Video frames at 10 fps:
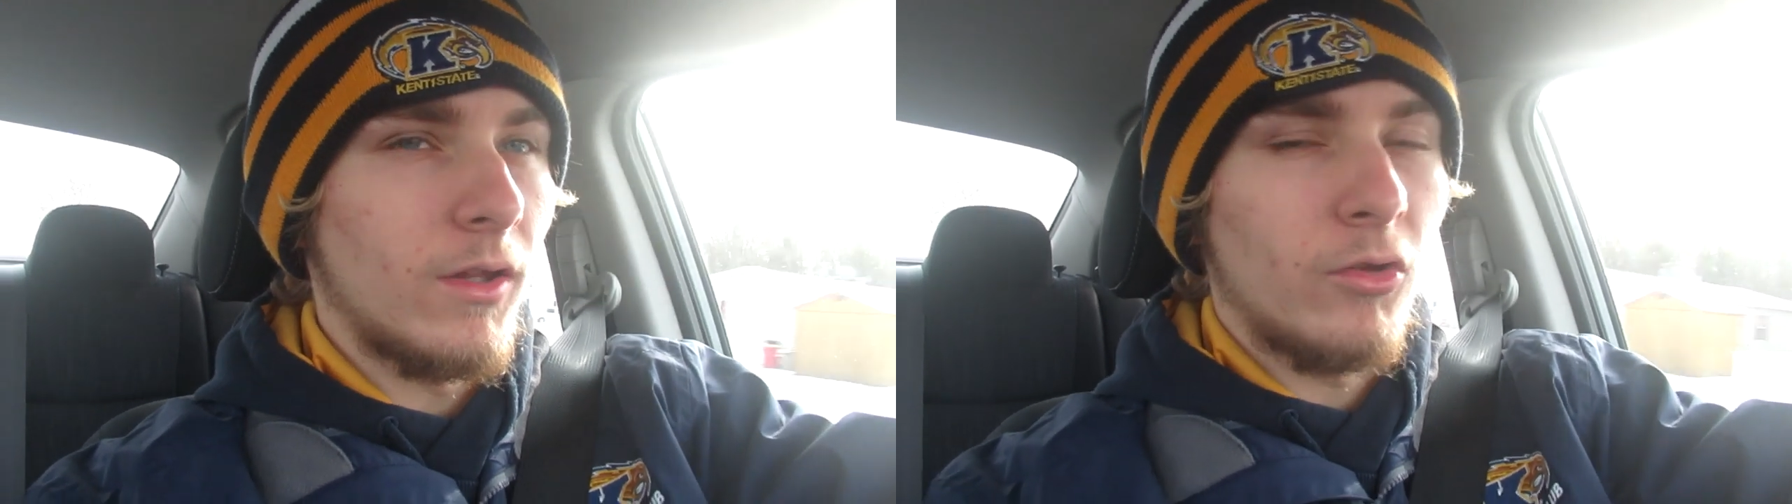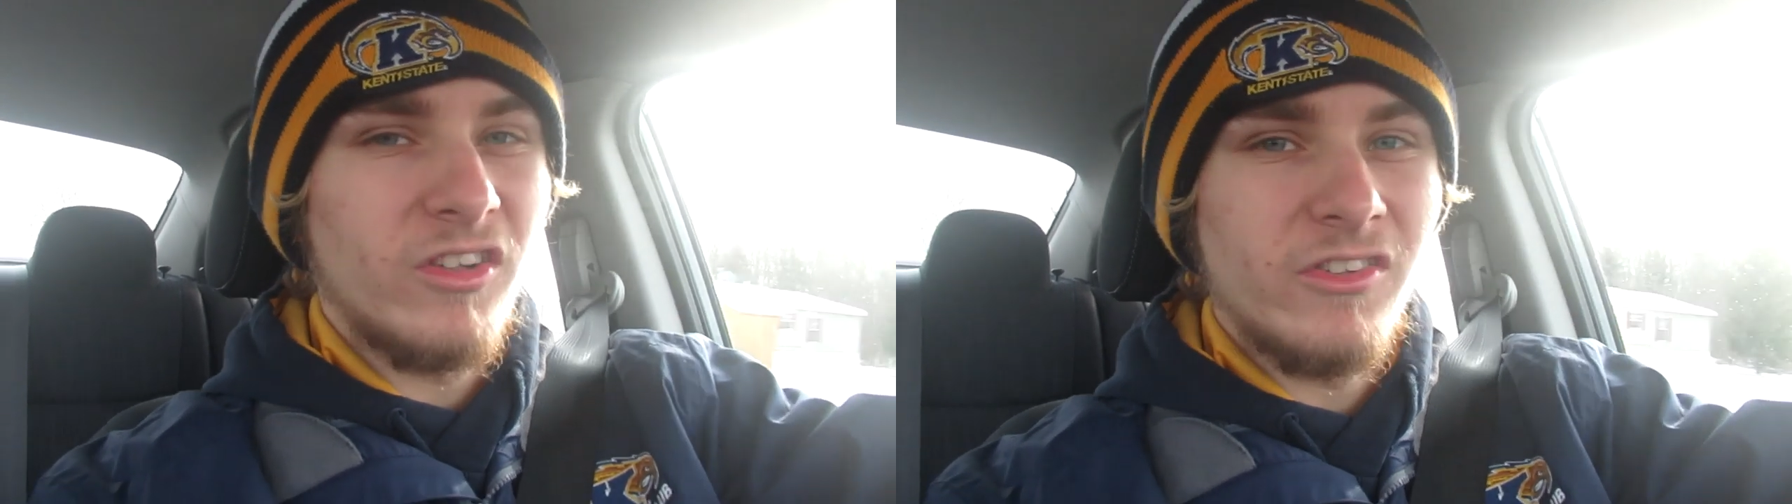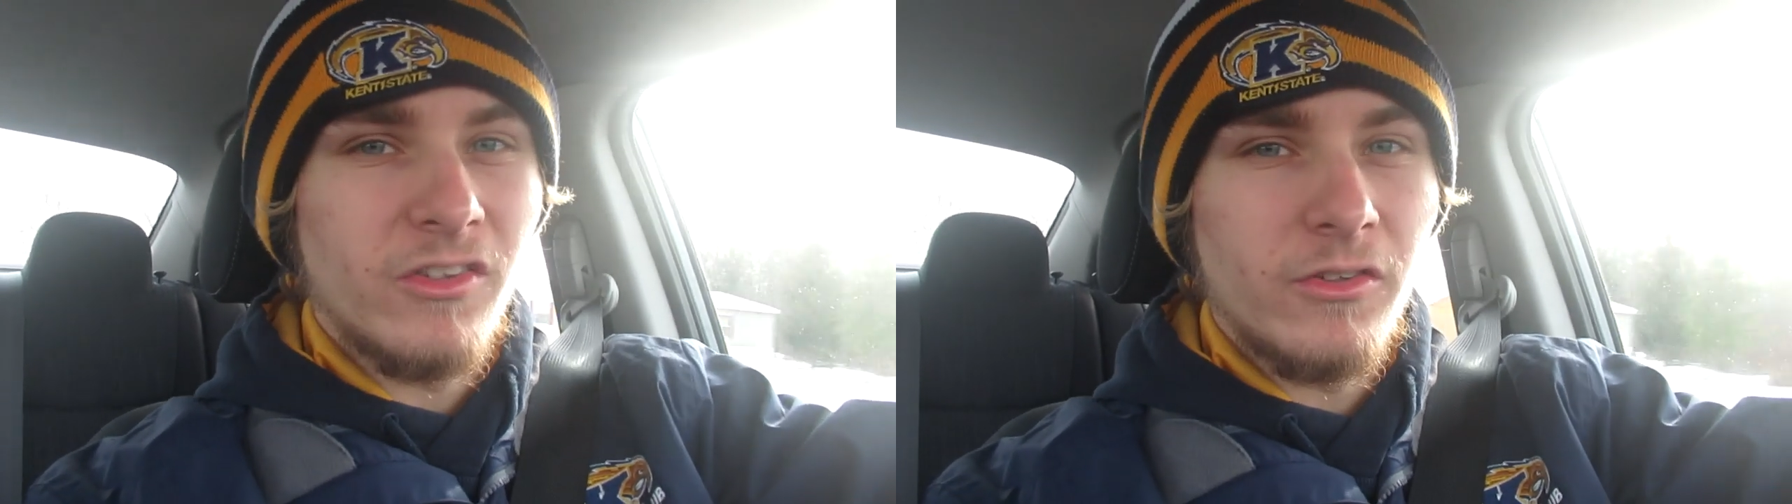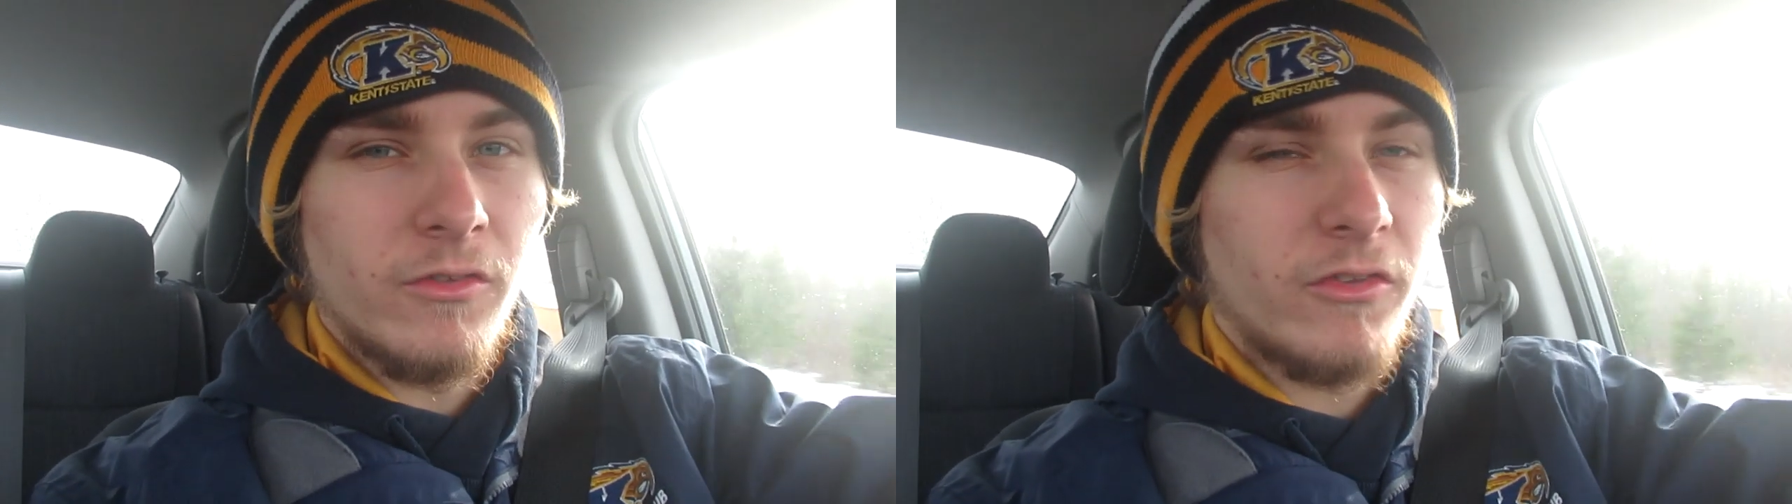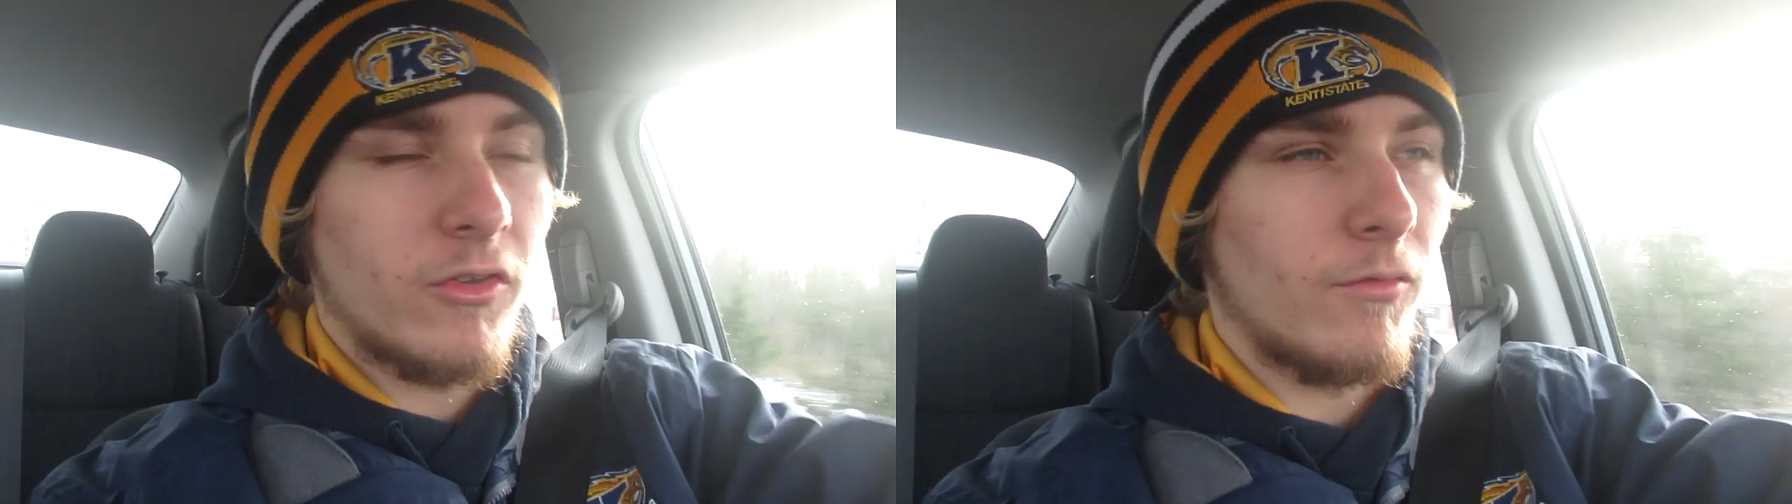illnesses
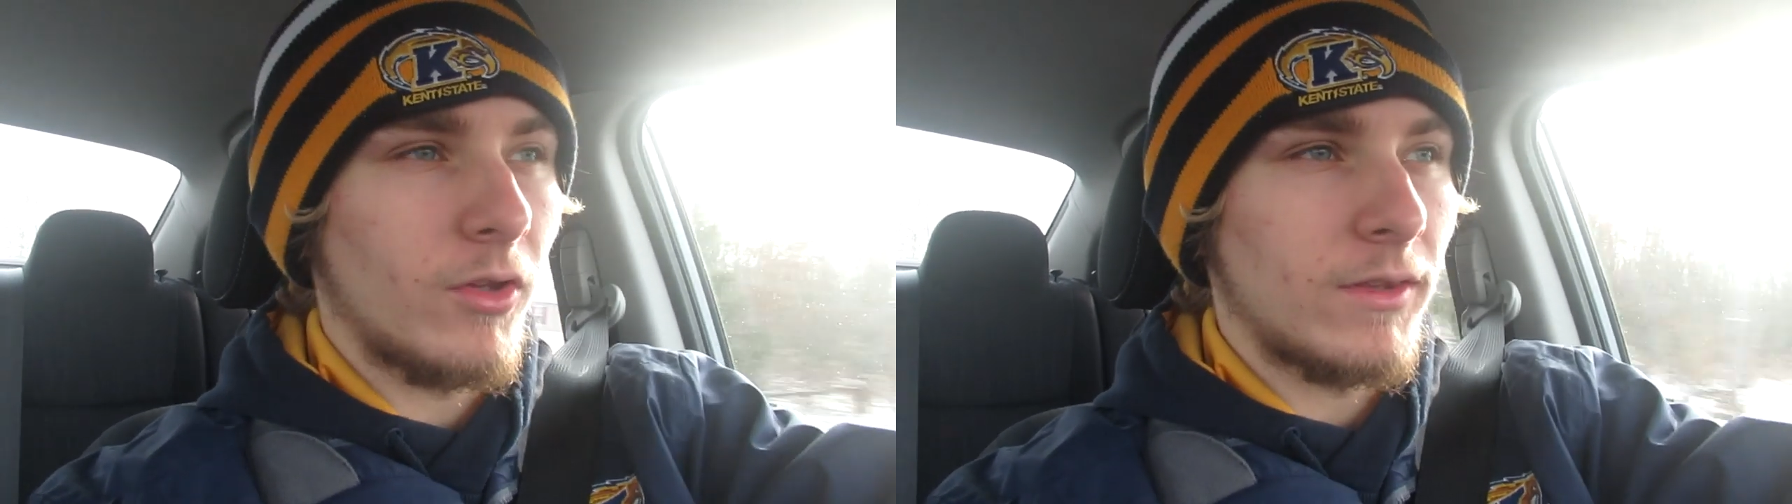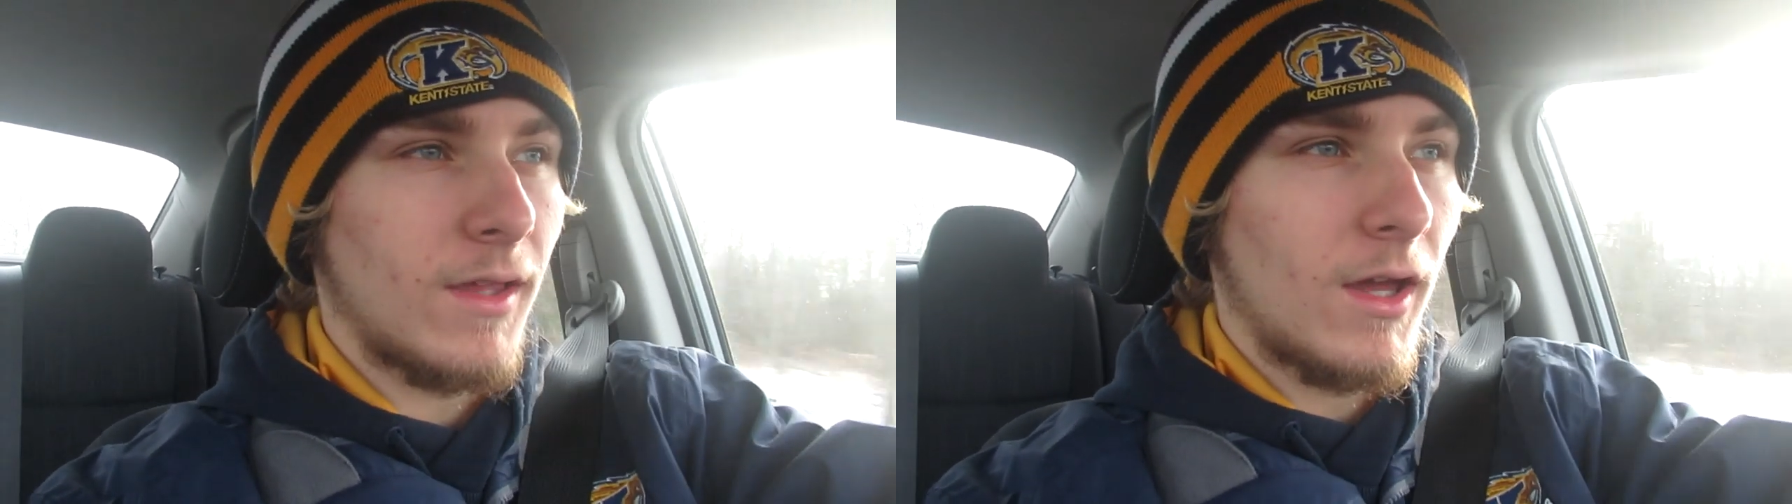and stuff like